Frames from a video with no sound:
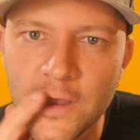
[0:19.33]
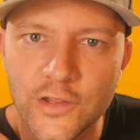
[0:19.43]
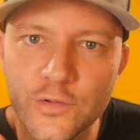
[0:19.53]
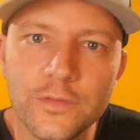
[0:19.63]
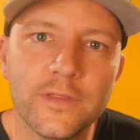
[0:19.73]

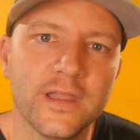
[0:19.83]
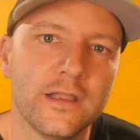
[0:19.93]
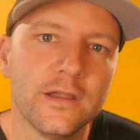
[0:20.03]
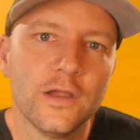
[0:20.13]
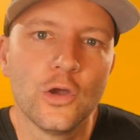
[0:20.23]
You
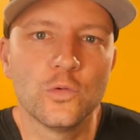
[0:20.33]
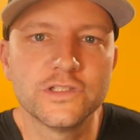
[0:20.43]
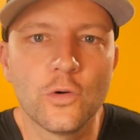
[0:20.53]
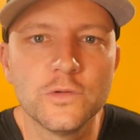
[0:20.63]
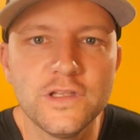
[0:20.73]
think what's
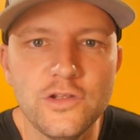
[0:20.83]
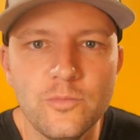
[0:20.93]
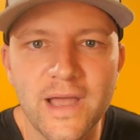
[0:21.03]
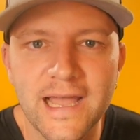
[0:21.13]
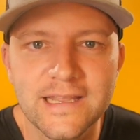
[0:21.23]
holding you
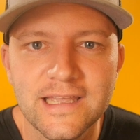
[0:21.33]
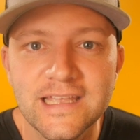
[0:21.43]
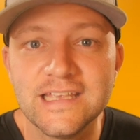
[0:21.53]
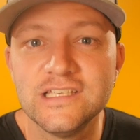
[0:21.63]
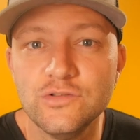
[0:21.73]
back
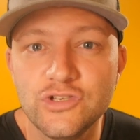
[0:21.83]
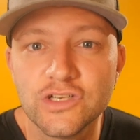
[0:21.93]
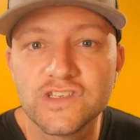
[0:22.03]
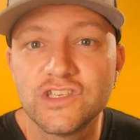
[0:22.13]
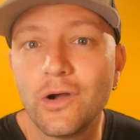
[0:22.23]
is you
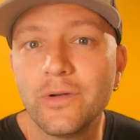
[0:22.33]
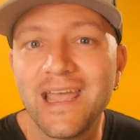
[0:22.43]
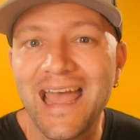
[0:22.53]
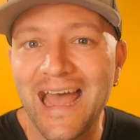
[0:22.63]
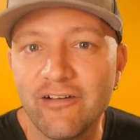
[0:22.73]
just don't
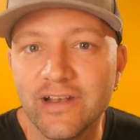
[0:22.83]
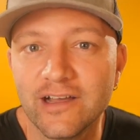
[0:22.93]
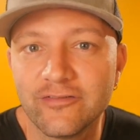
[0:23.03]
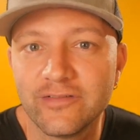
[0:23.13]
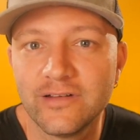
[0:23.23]
have
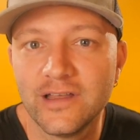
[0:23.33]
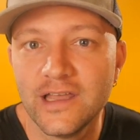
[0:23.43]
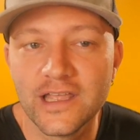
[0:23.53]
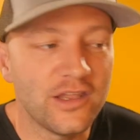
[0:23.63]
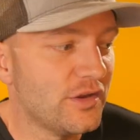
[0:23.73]
enough.
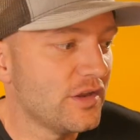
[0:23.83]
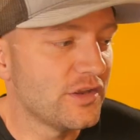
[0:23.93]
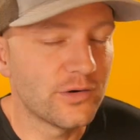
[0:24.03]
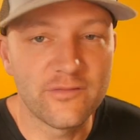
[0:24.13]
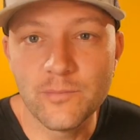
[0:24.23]
You
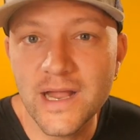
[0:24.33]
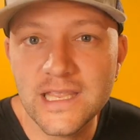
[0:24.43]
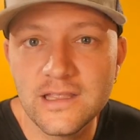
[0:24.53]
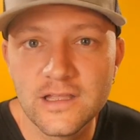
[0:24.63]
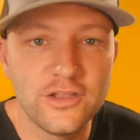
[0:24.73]
don't have the
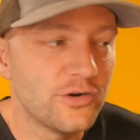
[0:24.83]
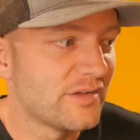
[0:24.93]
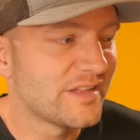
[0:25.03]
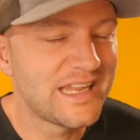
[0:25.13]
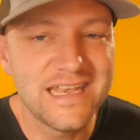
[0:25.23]
money, you don't
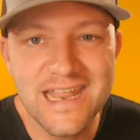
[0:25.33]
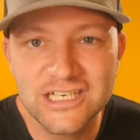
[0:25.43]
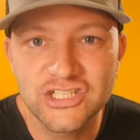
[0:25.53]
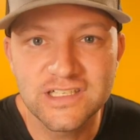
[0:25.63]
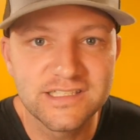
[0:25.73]
have the
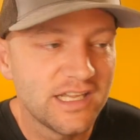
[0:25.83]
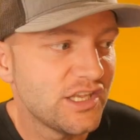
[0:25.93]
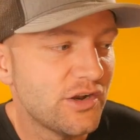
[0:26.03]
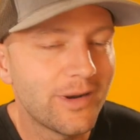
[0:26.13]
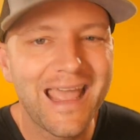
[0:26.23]
connections,
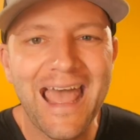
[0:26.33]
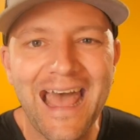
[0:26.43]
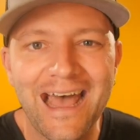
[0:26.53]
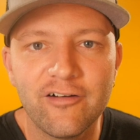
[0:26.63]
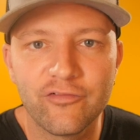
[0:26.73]
you don't
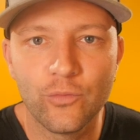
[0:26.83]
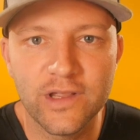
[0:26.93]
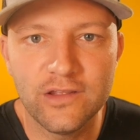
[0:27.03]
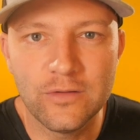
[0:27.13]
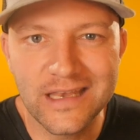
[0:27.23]
have
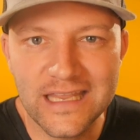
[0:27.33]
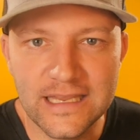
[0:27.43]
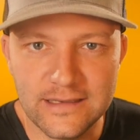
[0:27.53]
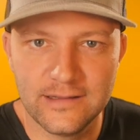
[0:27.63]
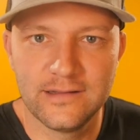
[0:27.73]
what you need.